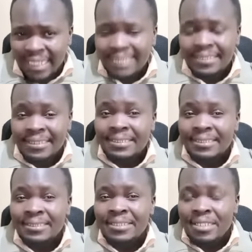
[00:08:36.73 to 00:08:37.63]

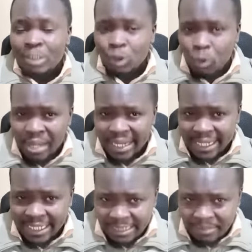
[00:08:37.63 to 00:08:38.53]
judges to make
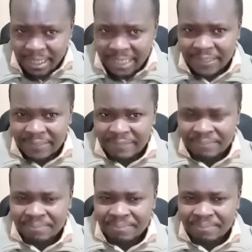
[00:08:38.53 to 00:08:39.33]
a determination.